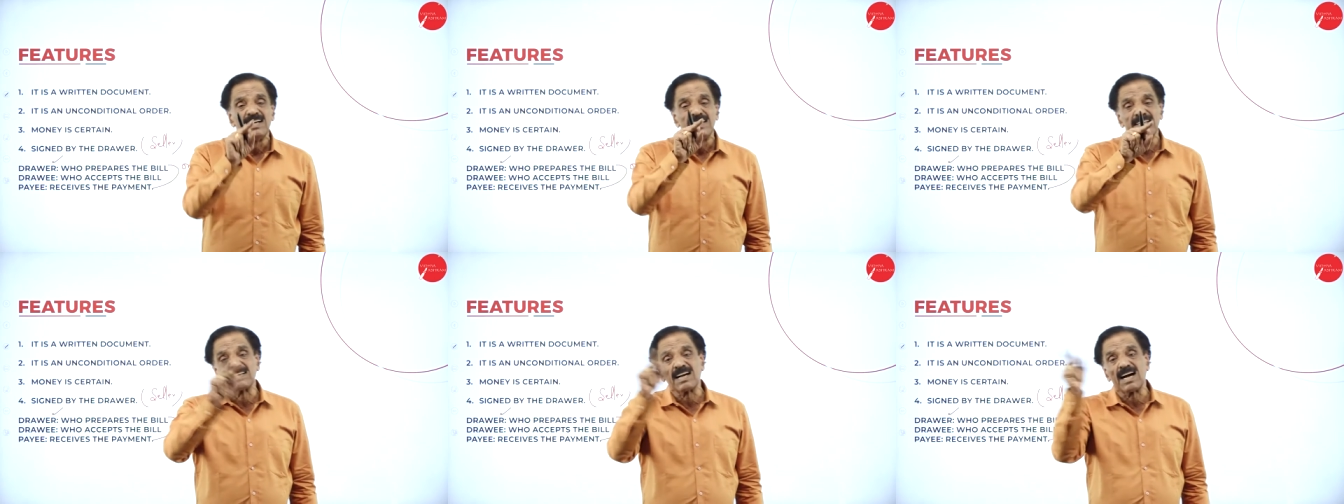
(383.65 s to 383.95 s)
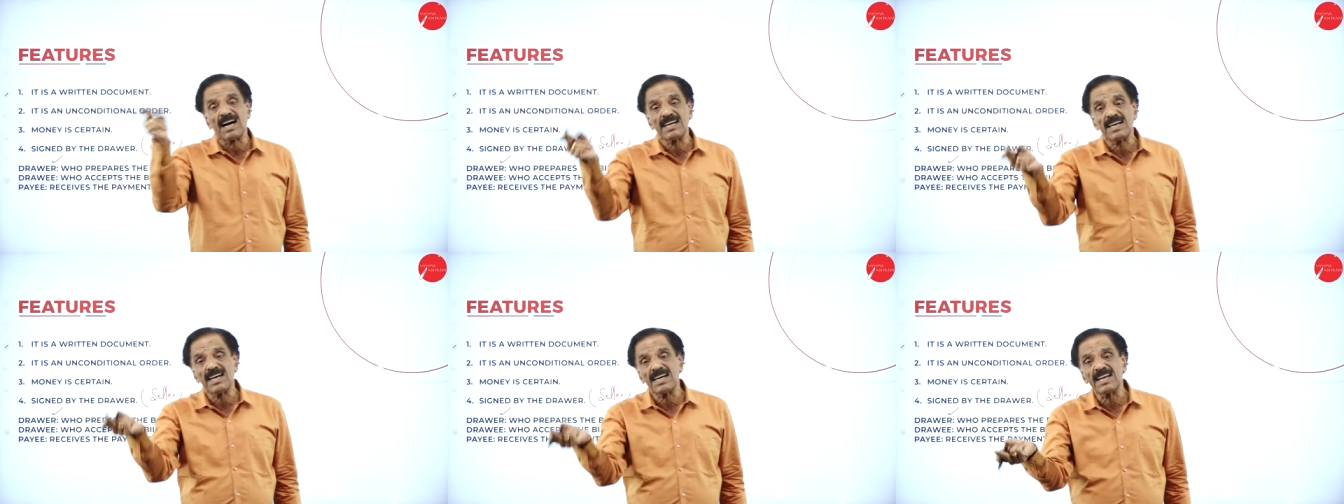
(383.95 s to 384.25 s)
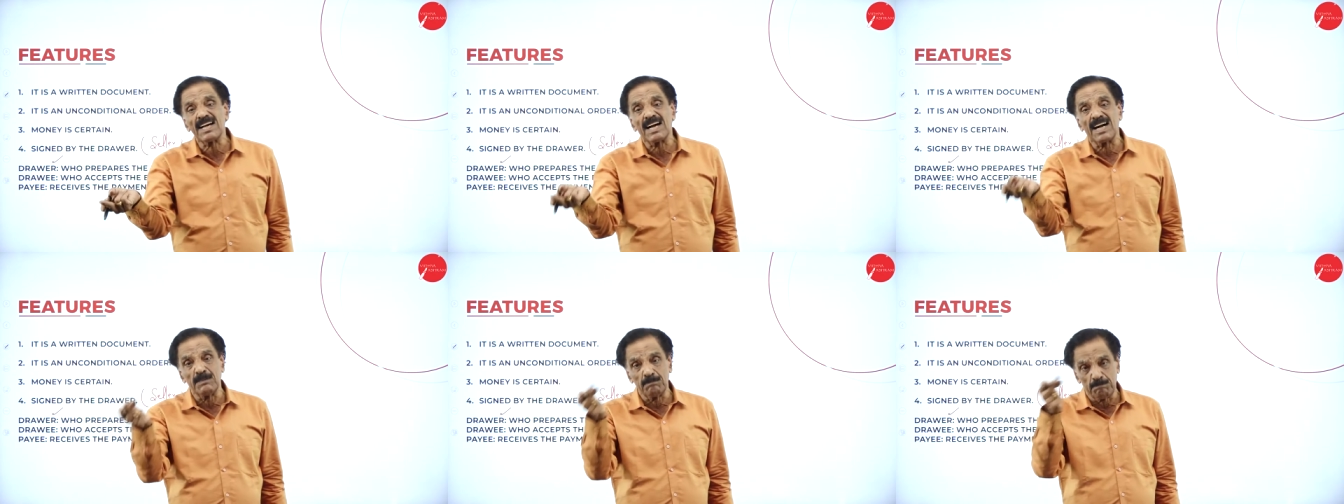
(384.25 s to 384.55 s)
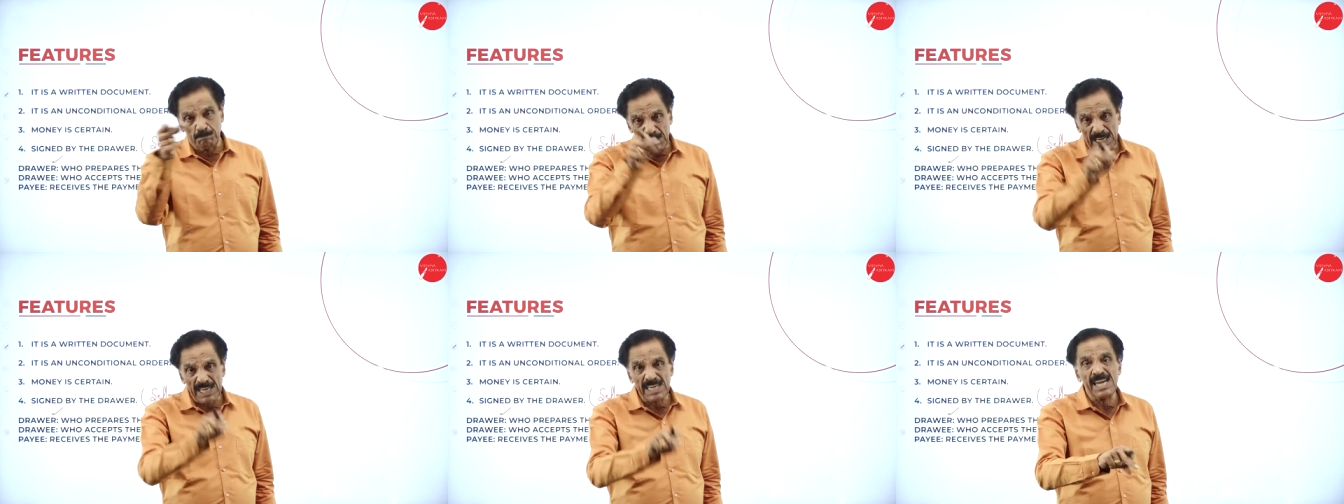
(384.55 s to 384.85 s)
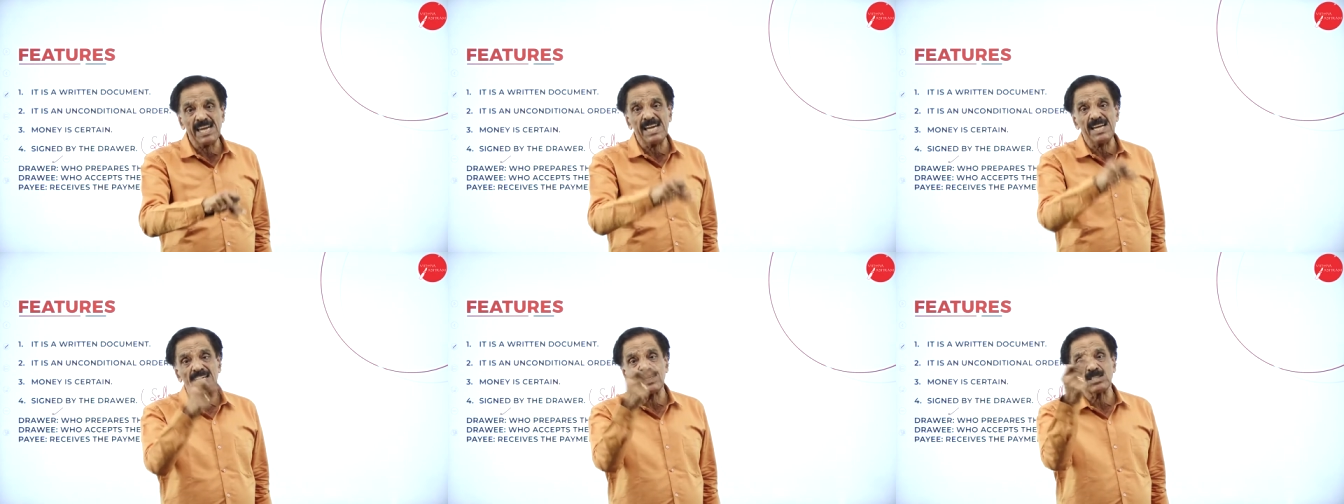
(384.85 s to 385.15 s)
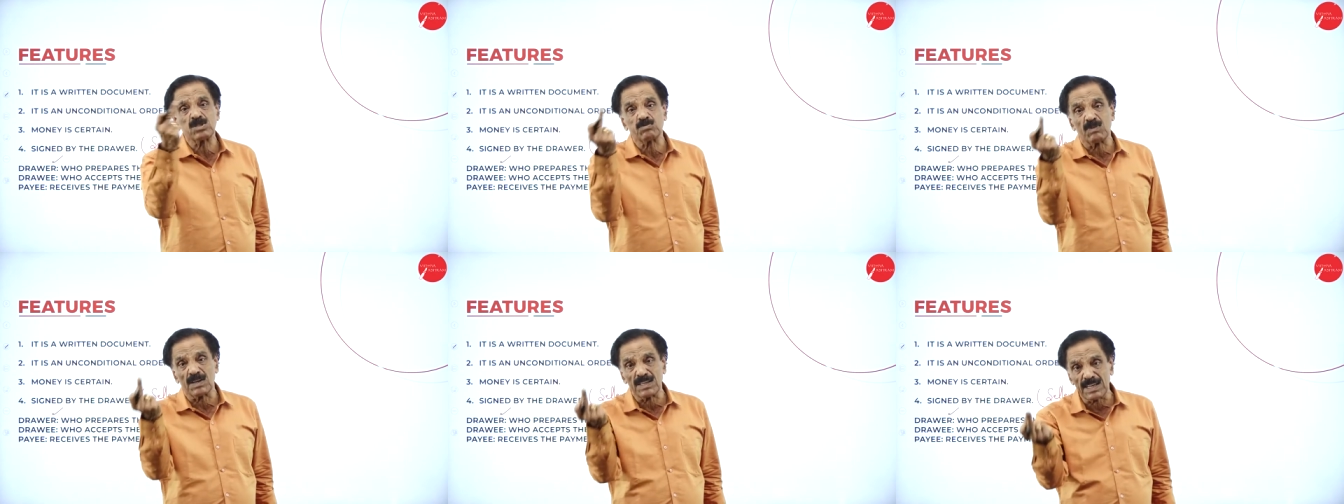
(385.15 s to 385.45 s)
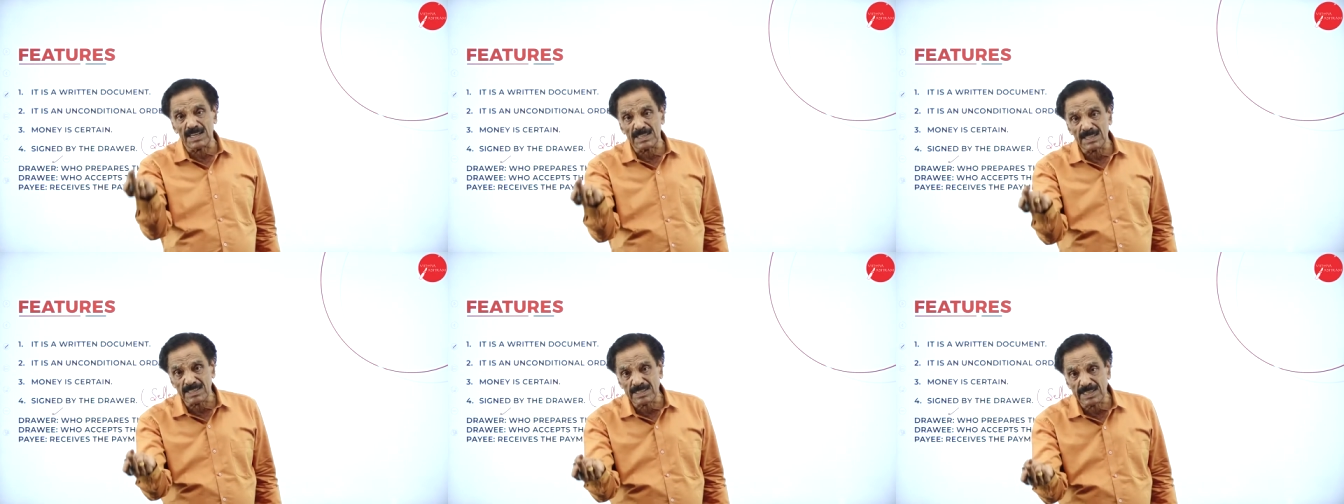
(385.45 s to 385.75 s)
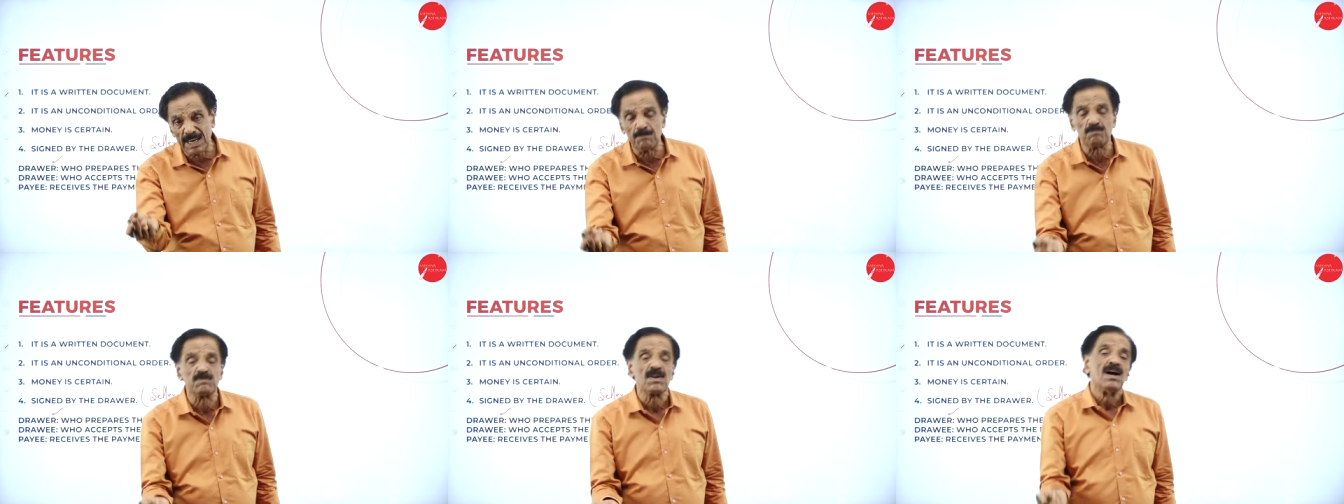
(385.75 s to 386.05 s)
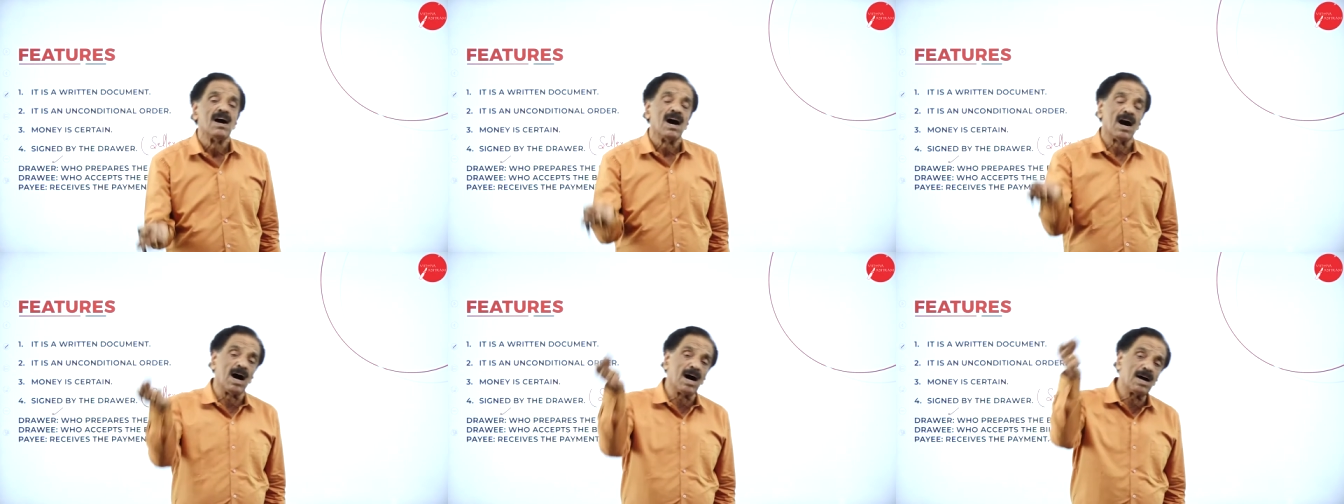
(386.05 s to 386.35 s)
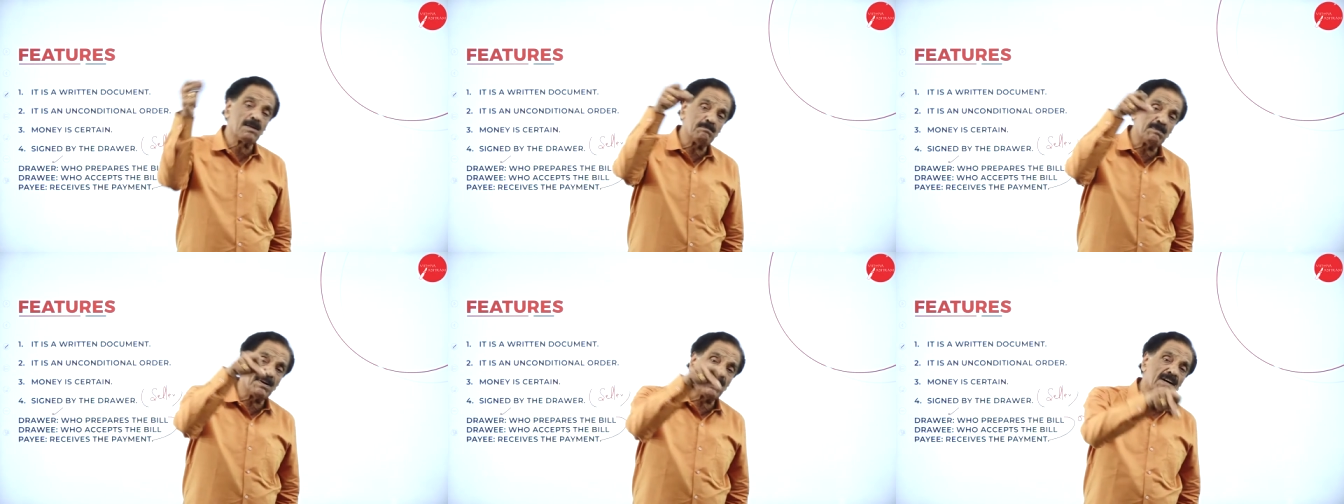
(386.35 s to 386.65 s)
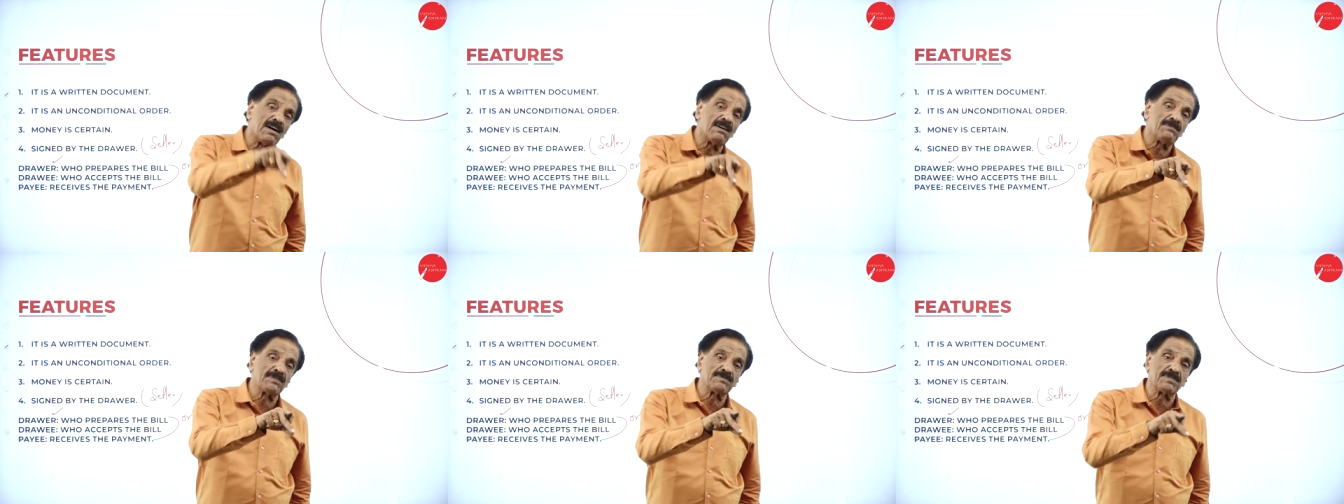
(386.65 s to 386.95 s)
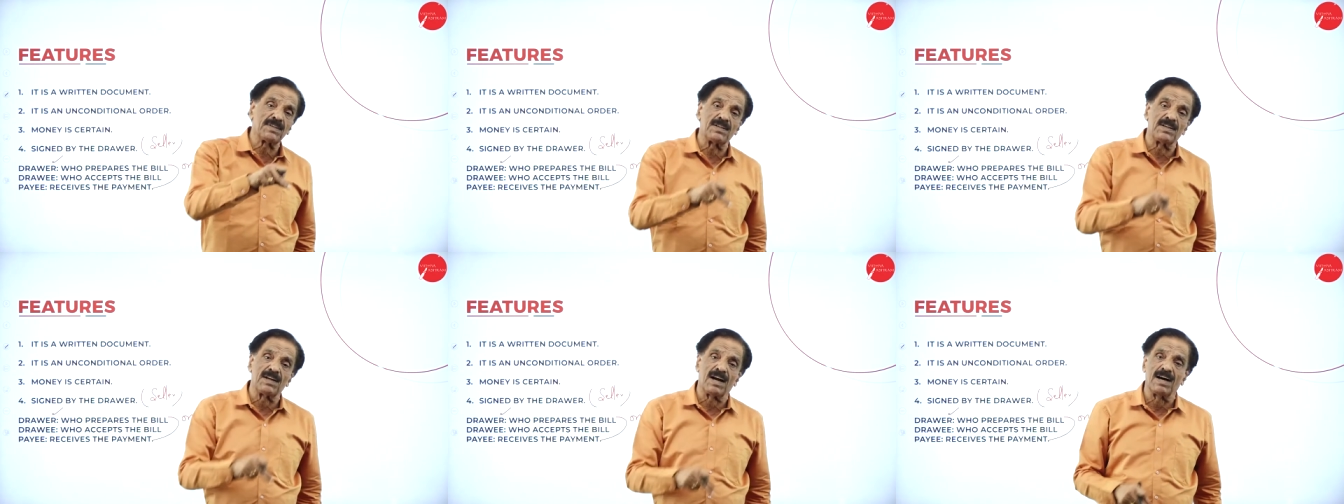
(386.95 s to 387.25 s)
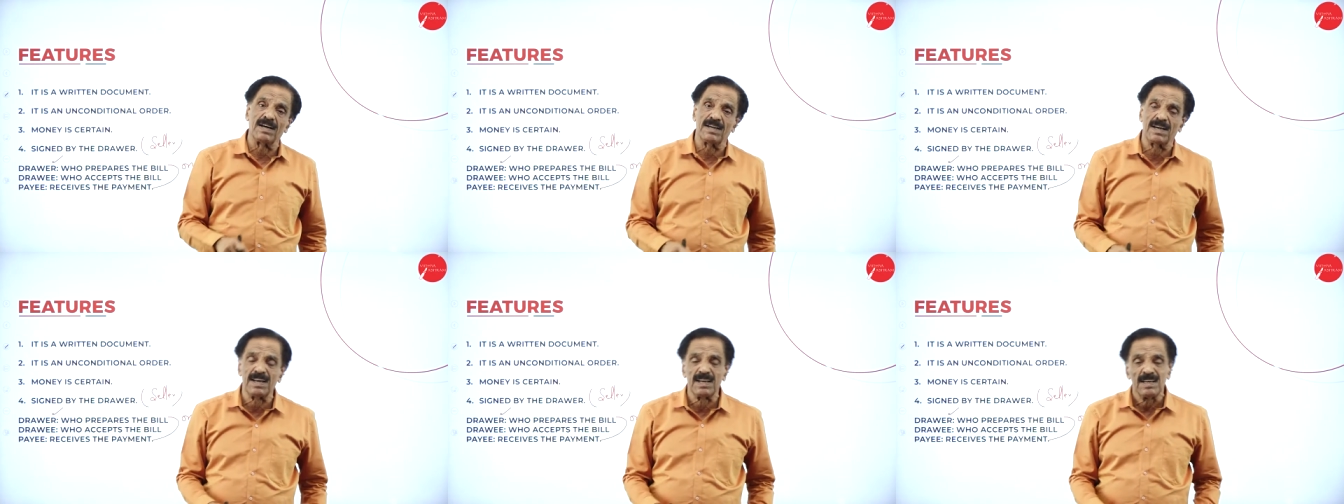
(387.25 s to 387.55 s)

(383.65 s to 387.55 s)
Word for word: Drawer and payee is one and the same. On behalf of the drawer,